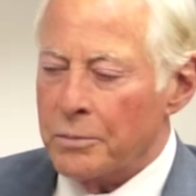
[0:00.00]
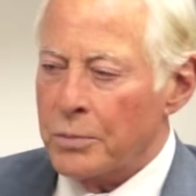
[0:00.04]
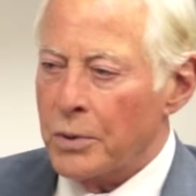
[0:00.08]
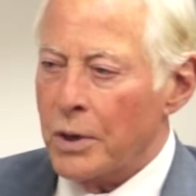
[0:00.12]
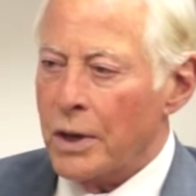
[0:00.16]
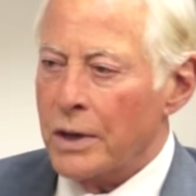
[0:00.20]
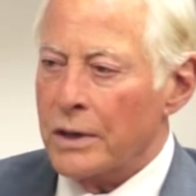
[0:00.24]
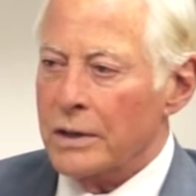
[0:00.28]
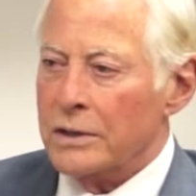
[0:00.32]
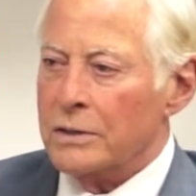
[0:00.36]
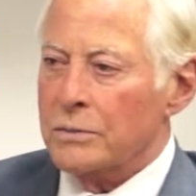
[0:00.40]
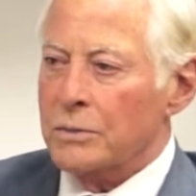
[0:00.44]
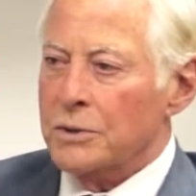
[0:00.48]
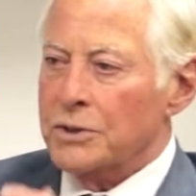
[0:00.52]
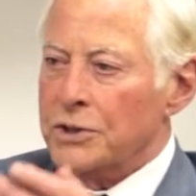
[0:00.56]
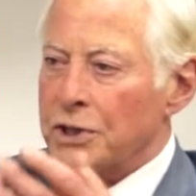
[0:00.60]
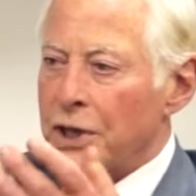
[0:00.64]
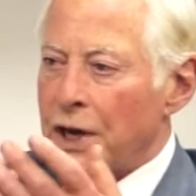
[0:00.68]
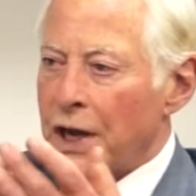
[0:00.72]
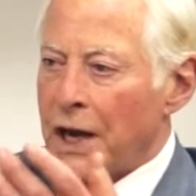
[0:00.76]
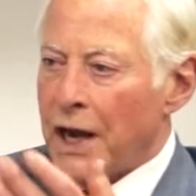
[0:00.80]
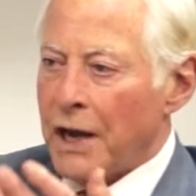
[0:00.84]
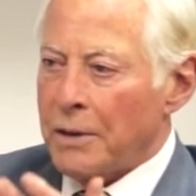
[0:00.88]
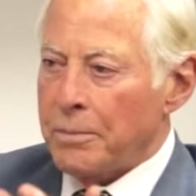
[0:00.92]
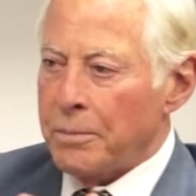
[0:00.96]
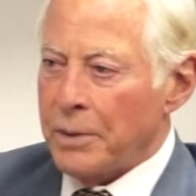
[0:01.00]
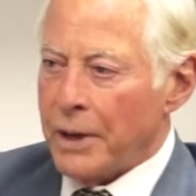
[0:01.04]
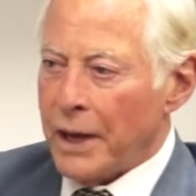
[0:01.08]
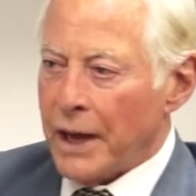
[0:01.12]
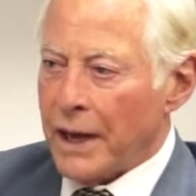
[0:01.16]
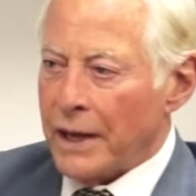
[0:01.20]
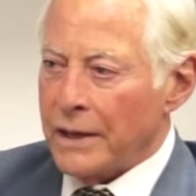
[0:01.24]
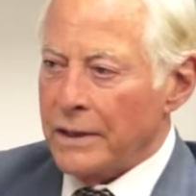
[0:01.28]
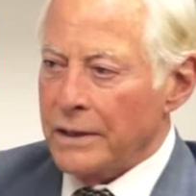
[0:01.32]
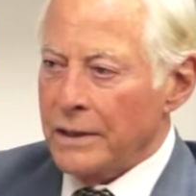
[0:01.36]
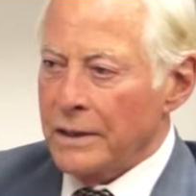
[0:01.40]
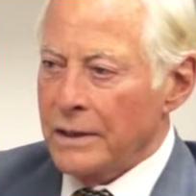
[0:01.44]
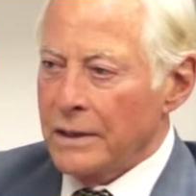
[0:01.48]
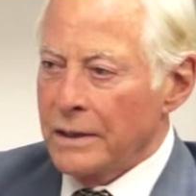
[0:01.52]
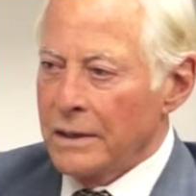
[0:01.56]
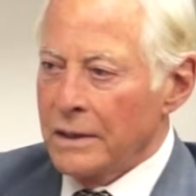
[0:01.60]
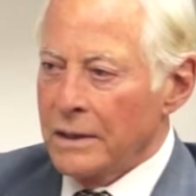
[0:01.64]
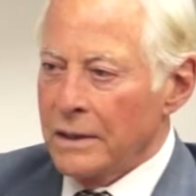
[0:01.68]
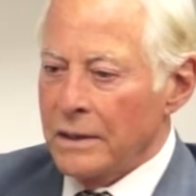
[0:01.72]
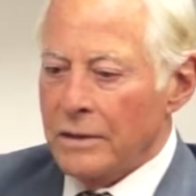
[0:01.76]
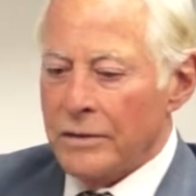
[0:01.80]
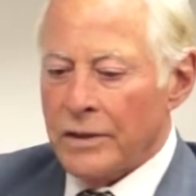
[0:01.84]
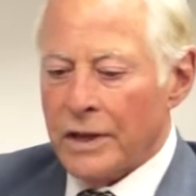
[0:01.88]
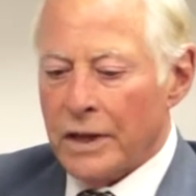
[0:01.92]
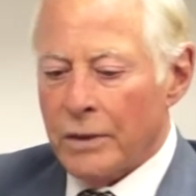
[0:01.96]
The product was an iPad
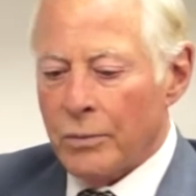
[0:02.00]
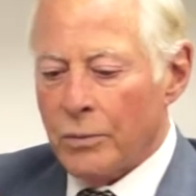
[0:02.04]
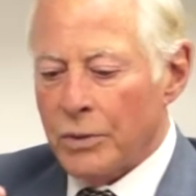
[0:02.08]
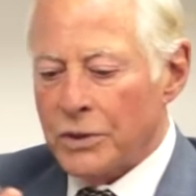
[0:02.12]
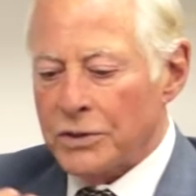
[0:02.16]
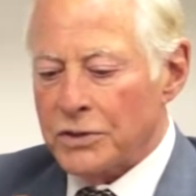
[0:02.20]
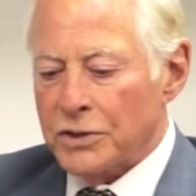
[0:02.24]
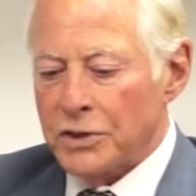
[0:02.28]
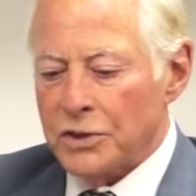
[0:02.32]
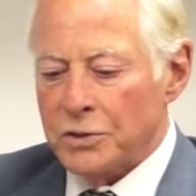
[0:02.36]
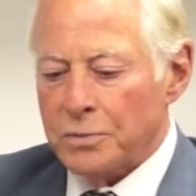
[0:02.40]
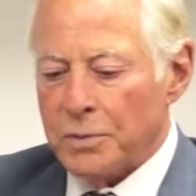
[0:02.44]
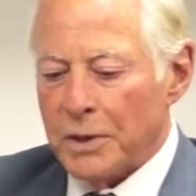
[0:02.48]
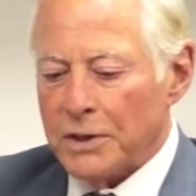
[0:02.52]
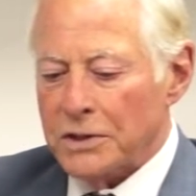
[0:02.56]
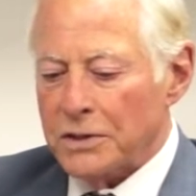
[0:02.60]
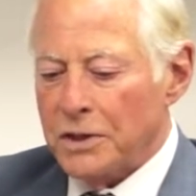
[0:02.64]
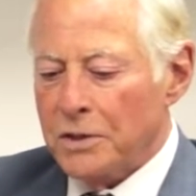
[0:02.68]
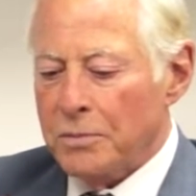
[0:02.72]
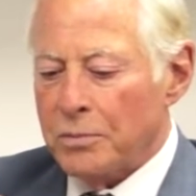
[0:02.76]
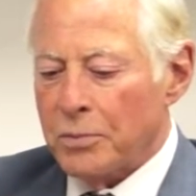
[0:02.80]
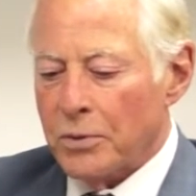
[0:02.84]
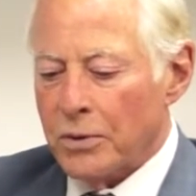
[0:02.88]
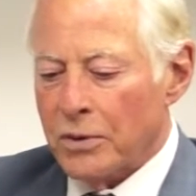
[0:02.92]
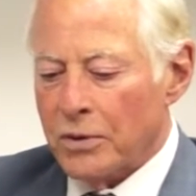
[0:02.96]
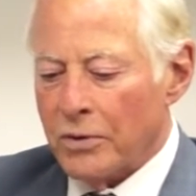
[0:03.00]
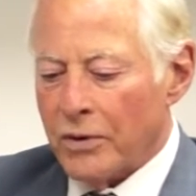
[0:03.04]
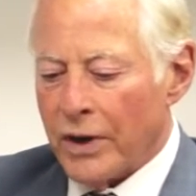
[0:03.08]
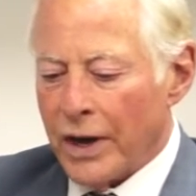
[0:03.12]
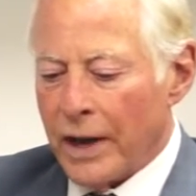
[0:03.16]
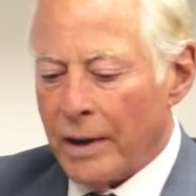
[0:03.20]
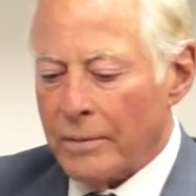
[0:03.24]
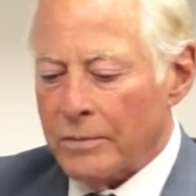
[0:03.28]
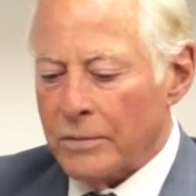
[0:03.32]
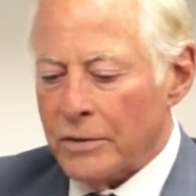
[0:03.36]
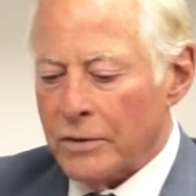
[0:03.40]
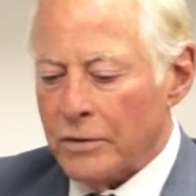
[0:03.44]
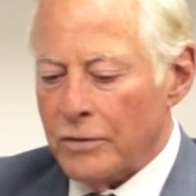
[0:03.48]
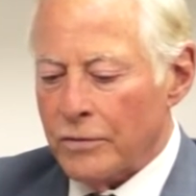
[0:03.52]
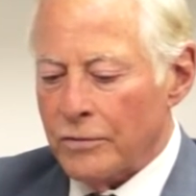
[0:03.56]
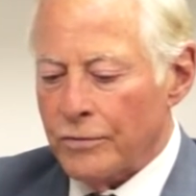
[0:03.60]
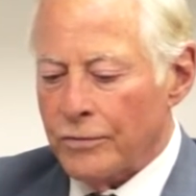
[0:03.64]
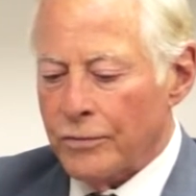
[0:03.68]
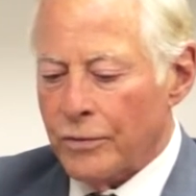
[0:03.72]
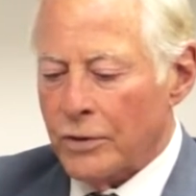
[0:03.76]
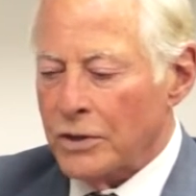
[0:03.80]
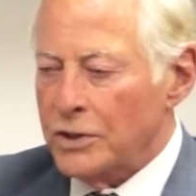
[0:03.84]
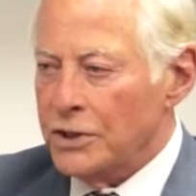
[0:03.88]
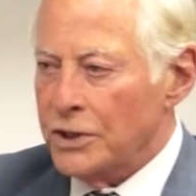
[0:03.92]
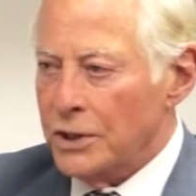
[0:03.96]
that was specially programmed
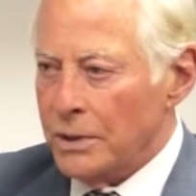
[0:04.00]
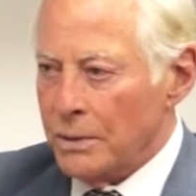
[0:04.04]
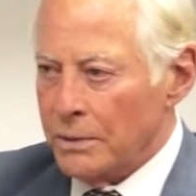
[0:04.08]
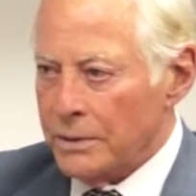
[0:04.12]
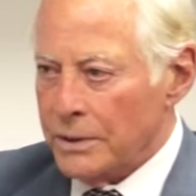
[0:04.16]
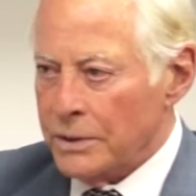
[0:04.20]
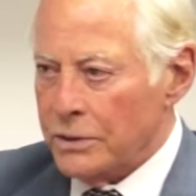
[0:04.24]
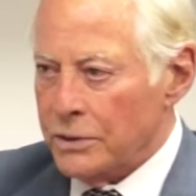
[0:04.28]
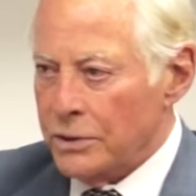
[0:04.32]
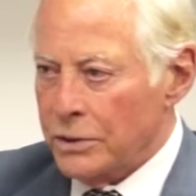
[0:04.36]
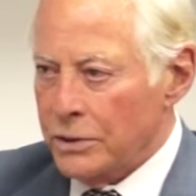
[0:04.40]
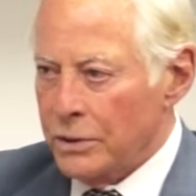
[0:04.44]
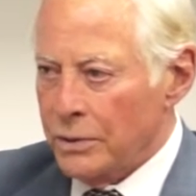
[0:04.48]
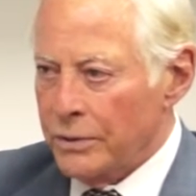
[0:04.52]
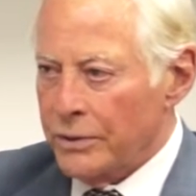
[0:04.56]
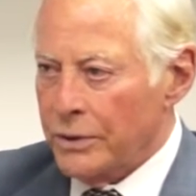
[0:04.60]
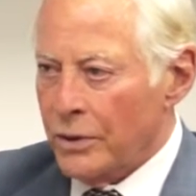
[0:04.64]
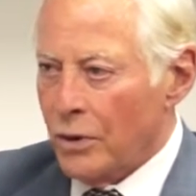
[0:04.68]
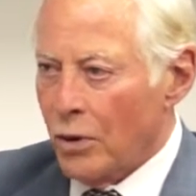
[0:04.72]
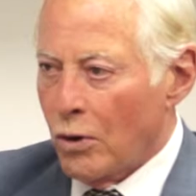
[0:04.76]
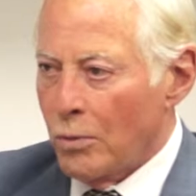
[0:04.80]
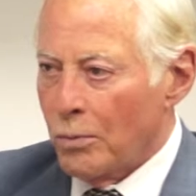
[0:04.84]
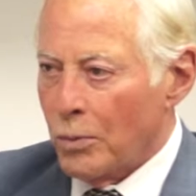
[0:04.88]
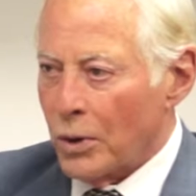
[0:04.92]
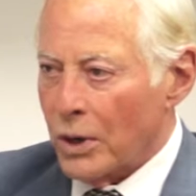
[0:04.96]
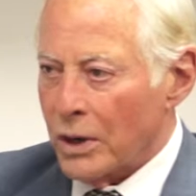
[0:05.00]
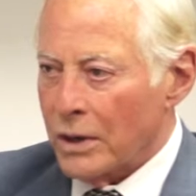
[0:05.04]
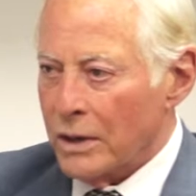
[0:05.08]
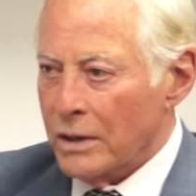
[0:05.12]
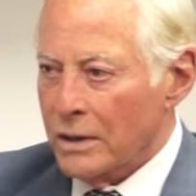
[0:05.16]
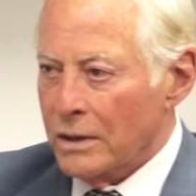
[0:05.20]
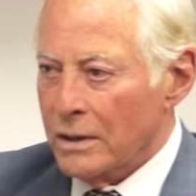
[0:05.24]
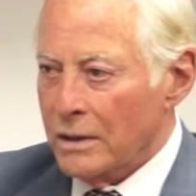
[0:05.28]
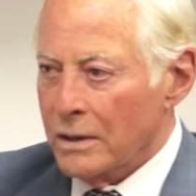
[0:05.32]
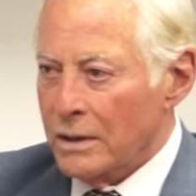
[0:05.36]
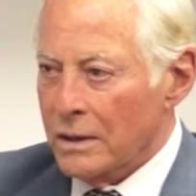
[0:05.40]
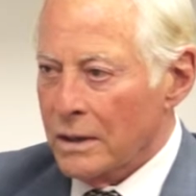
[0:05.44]
for children to do their homework.